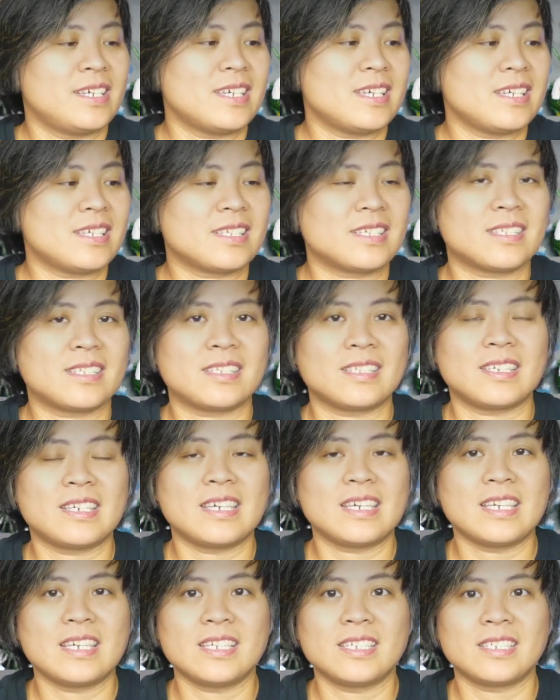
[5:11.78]

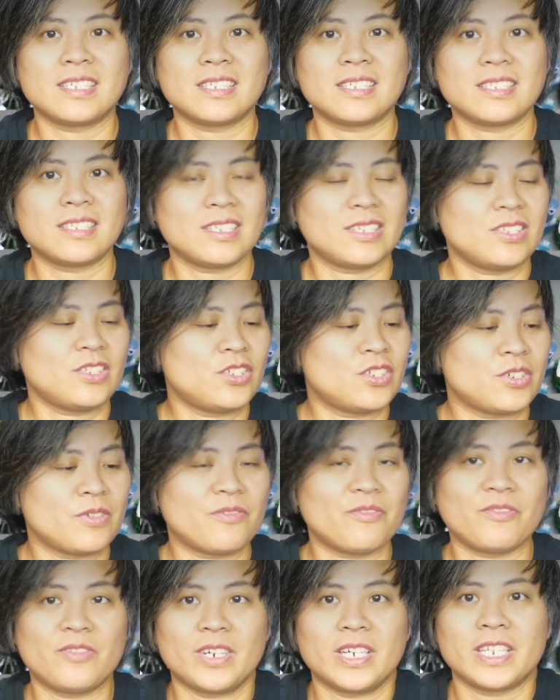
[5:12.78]
he's such a
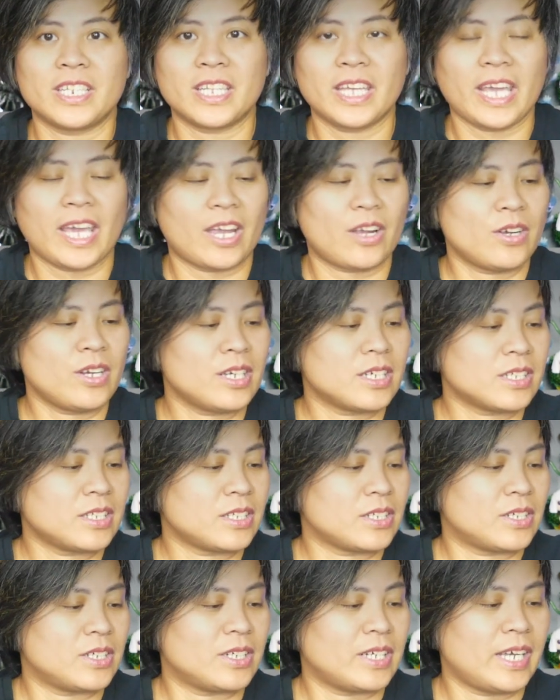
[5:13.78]
fun
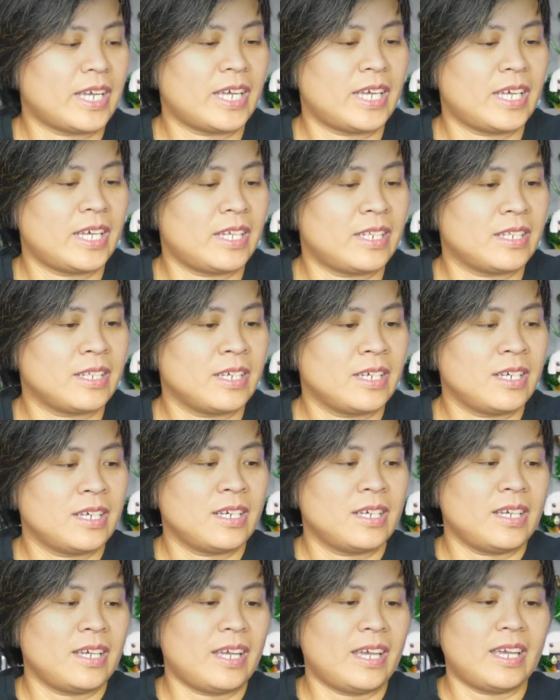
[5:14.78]
character, and
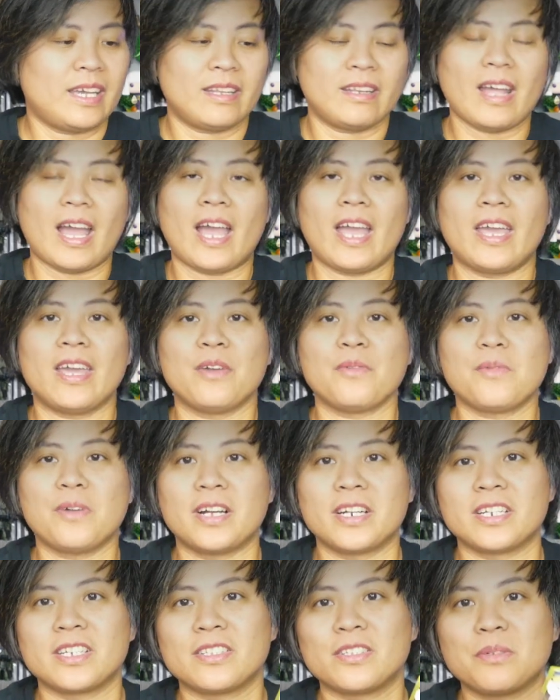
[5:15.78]
I
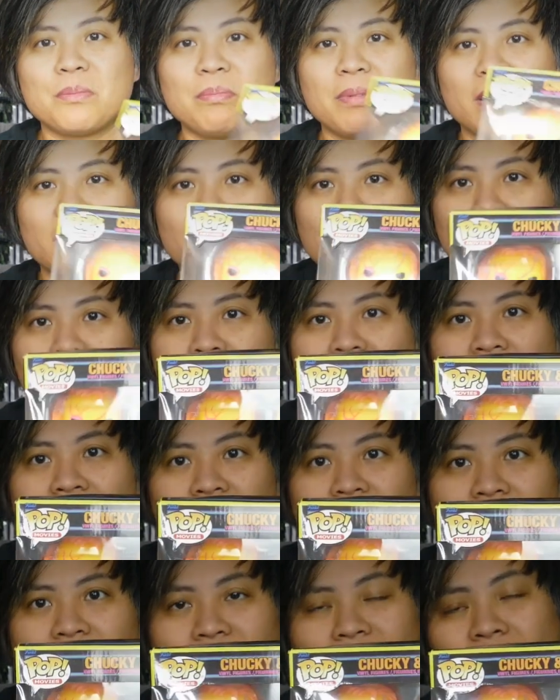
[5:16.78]
wanted to pick the
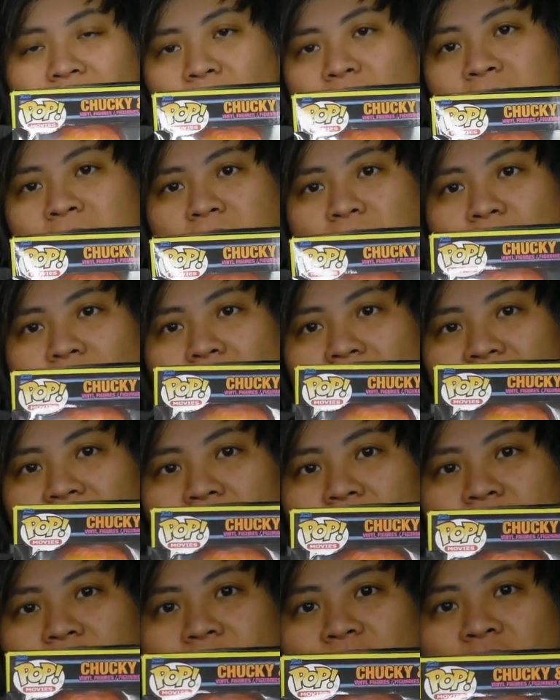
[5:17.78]
Blacklight. I also have
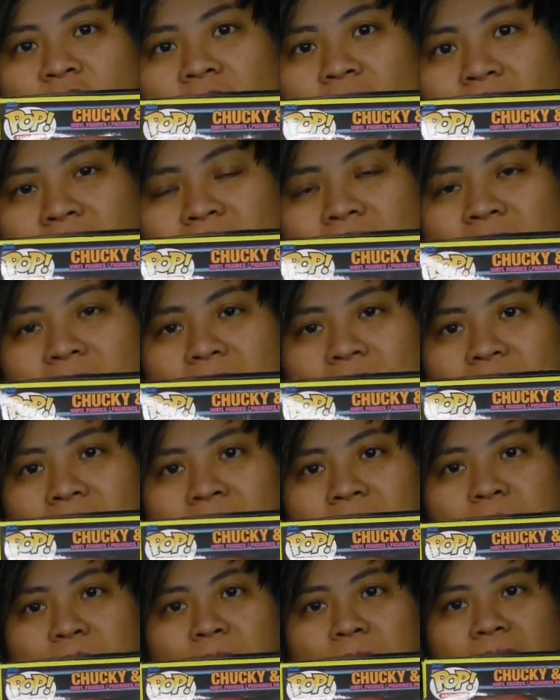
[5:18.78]
other
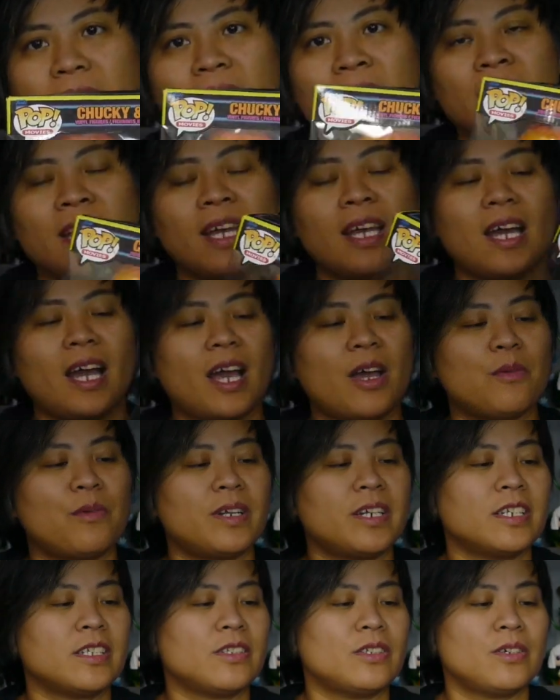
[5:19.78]
Chuckies, but I
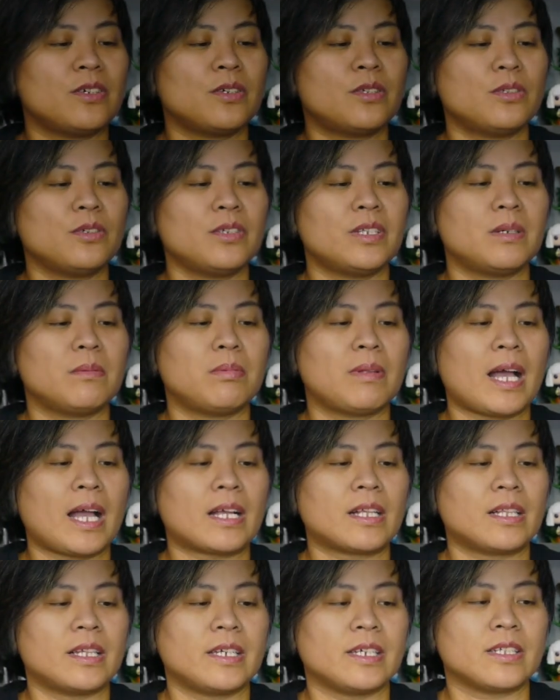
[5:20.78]
wanted to include the
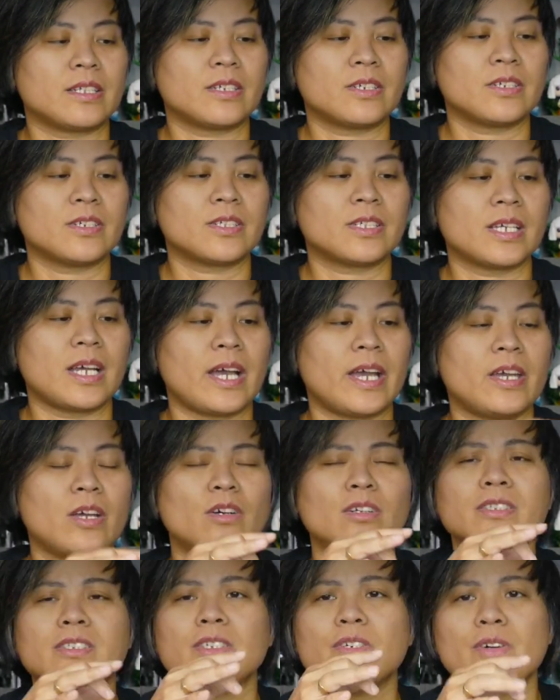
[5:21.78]
Blacklight because I
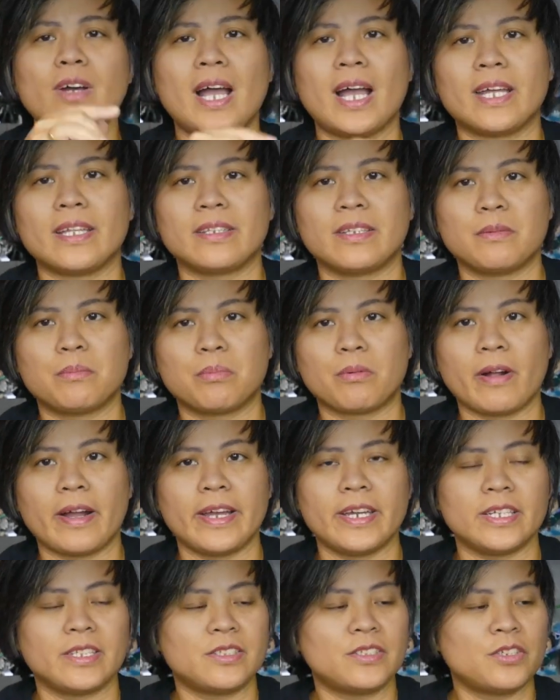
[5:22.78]
also had the
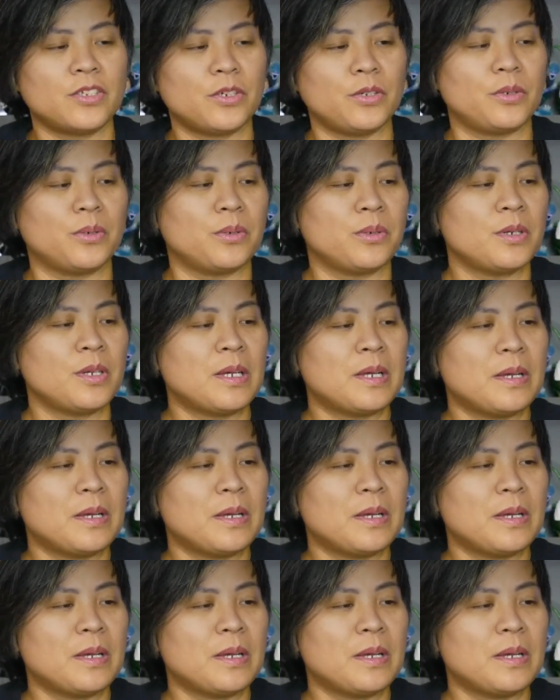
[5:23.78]
Bride too,